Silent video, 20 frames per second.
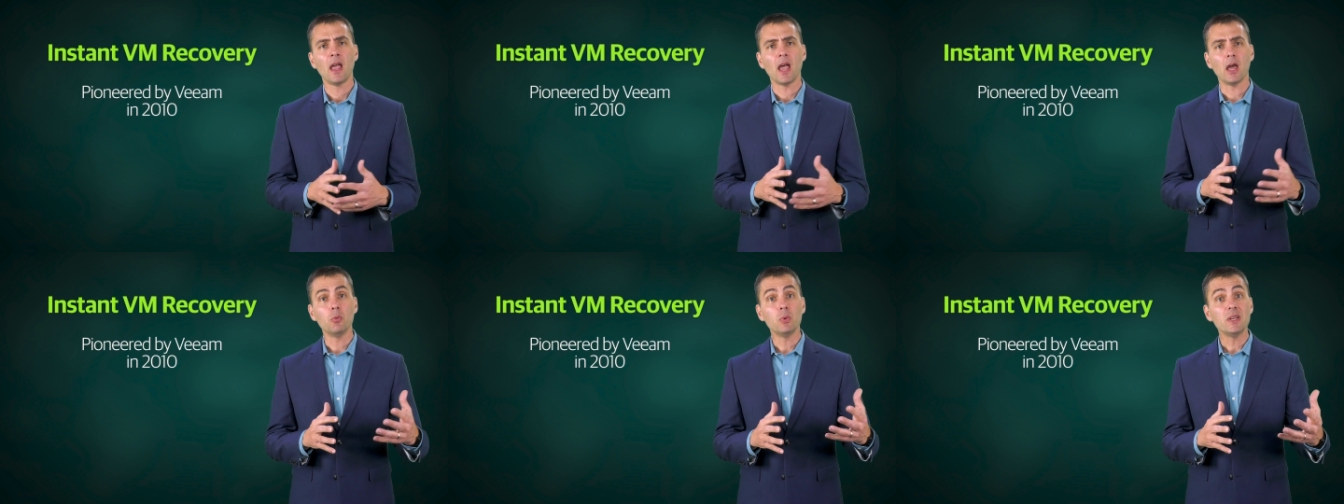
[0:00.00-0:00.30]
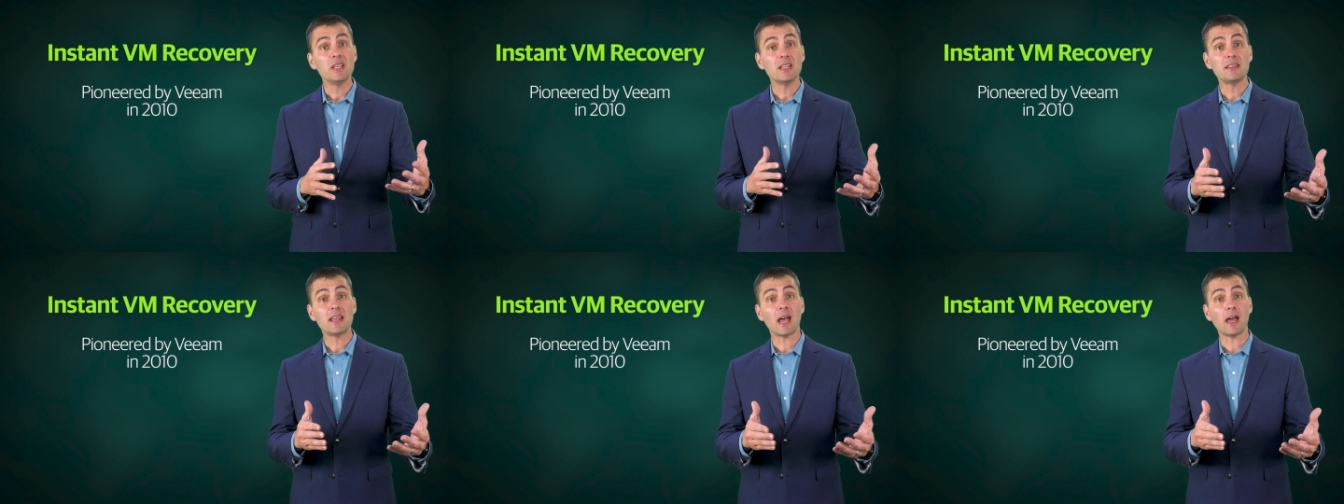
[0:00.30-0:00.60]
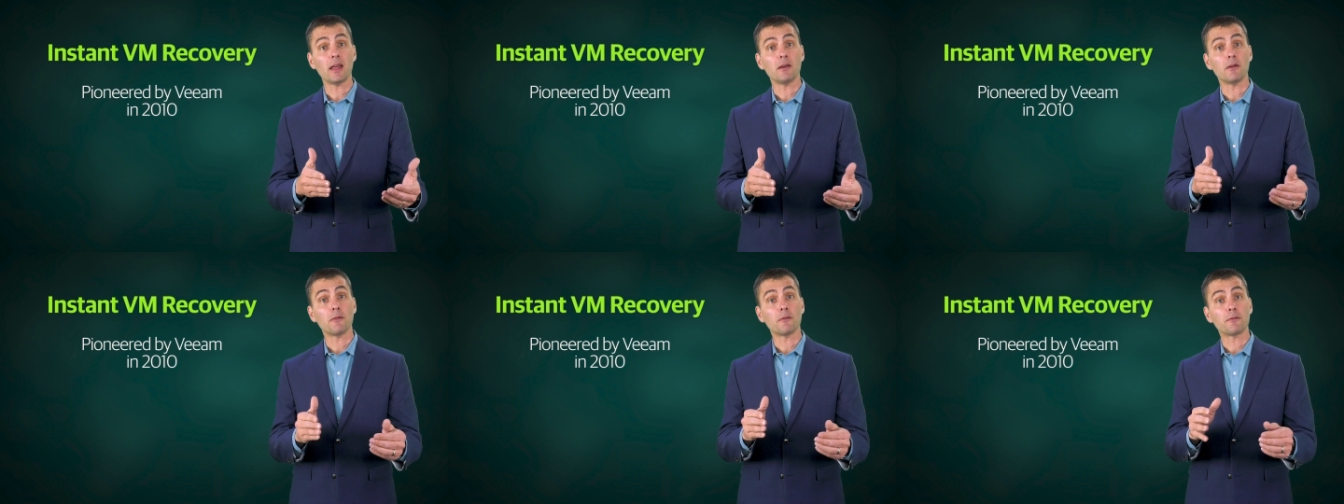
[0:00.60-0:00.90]
And we did
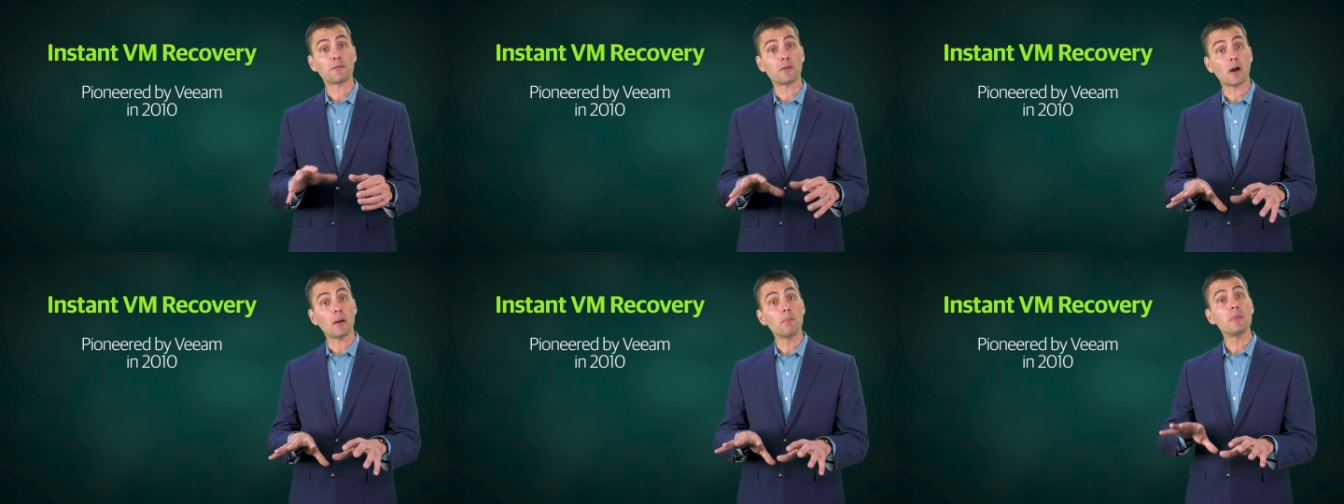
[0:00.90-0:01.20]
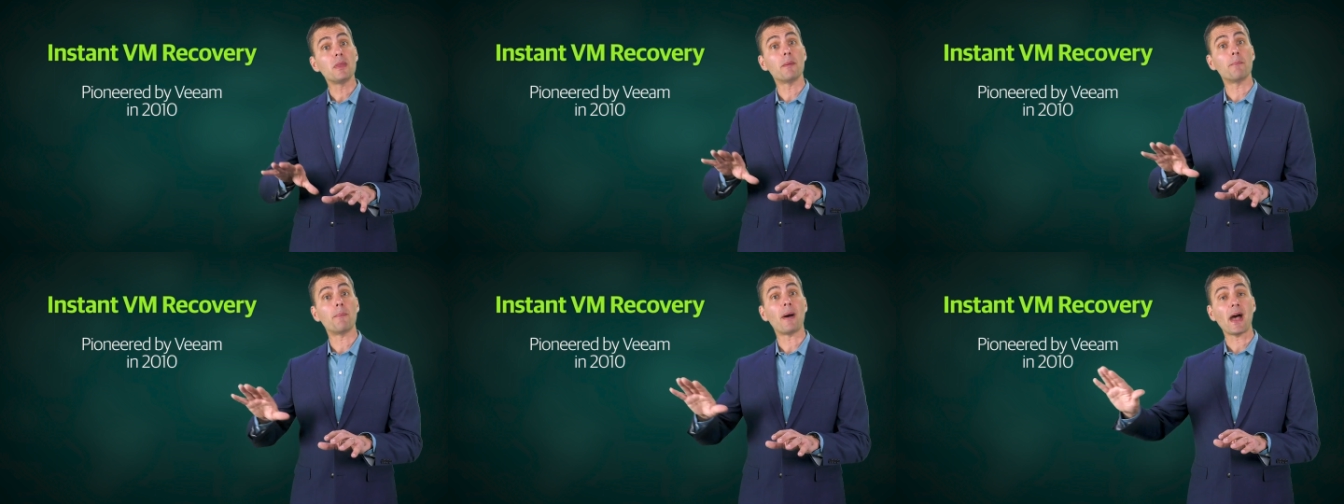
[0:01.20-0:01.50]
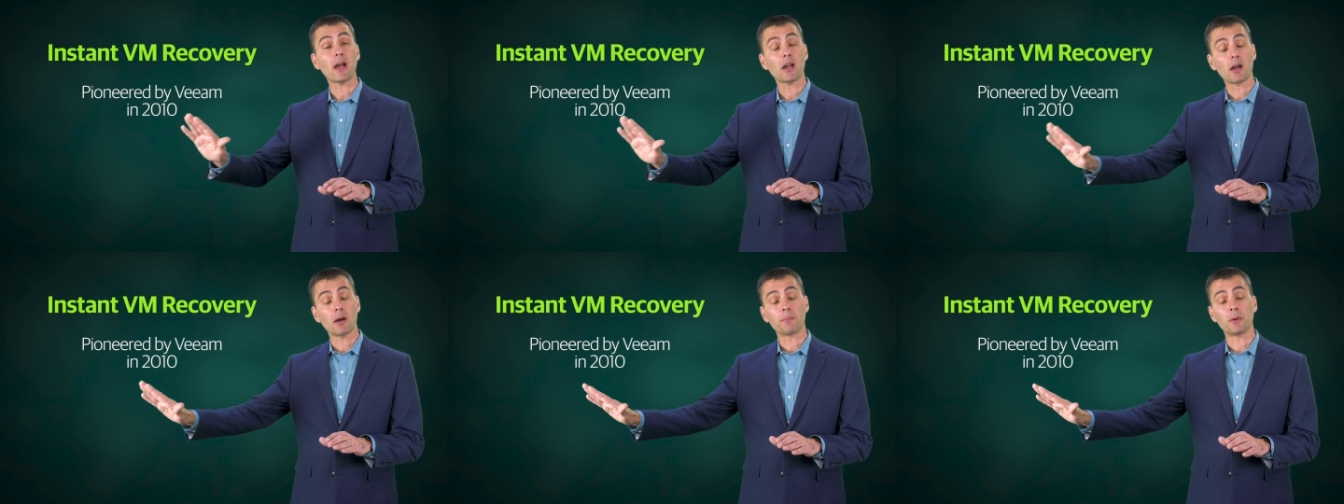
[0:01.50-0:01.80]
that from the
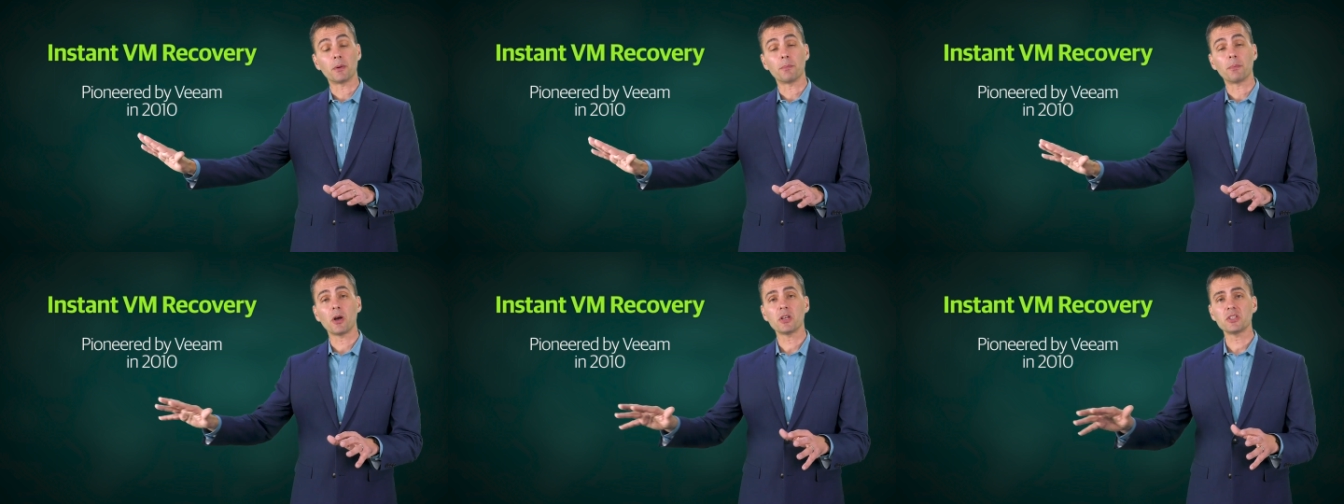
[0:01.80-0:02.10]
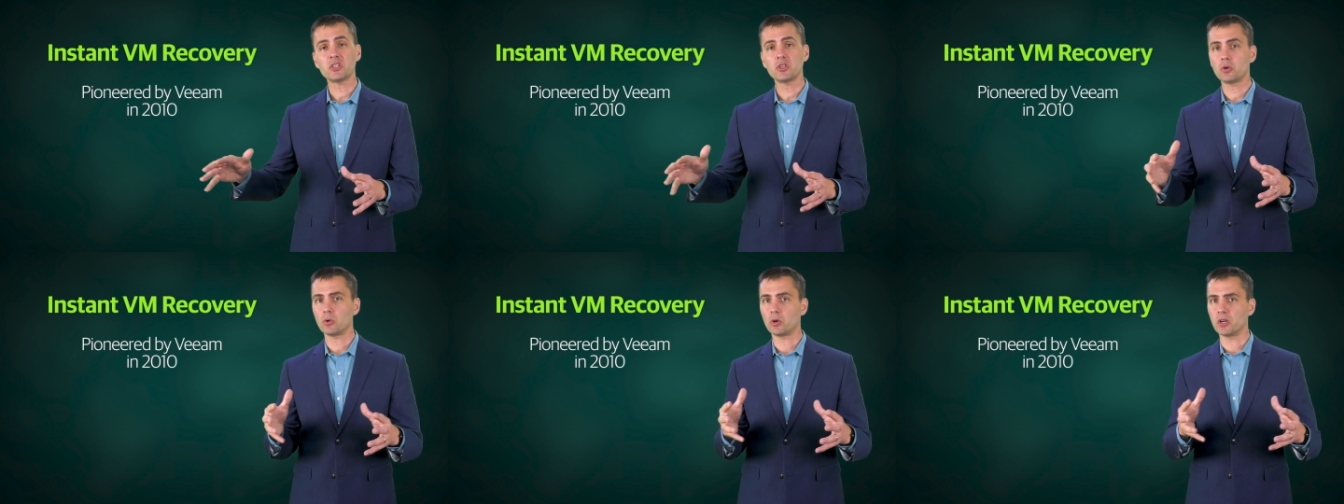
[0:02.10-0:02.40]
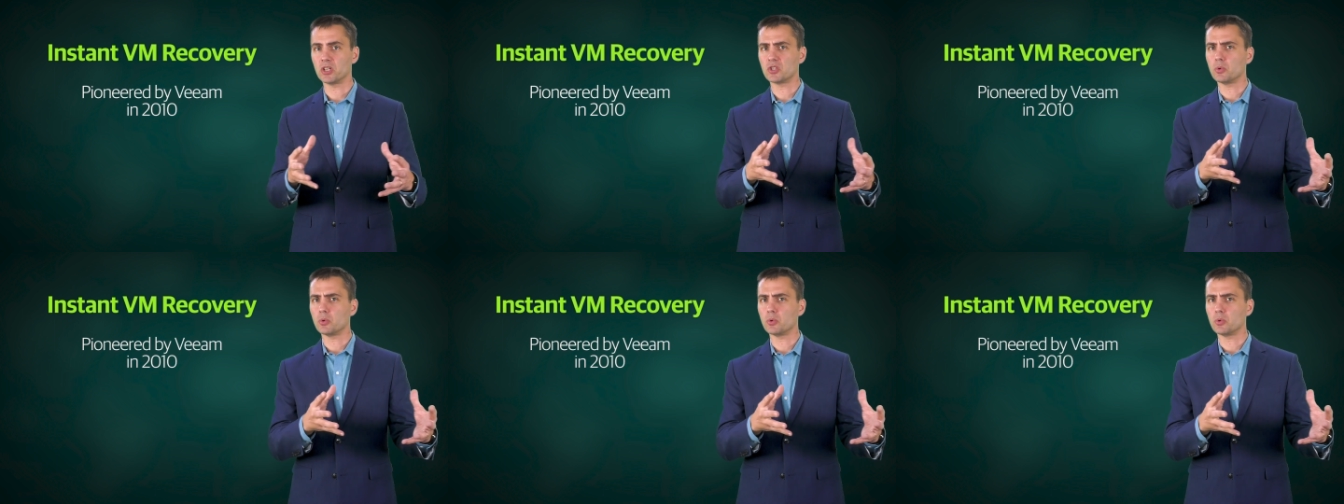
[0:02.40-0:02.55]
backup repository.